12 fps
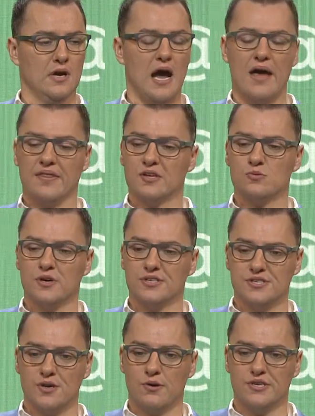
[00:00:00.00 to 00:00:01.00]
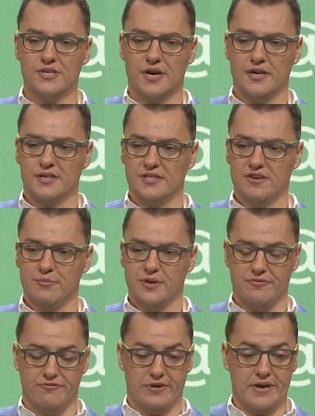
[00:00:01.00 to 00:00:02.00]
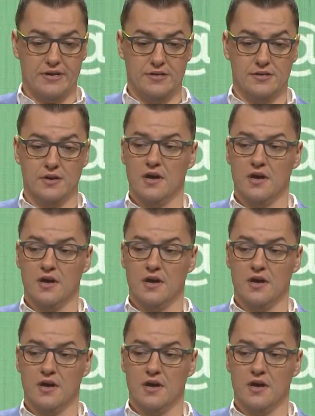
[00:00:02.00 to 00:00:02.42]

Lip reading: And that's why it's so exciting to have been invited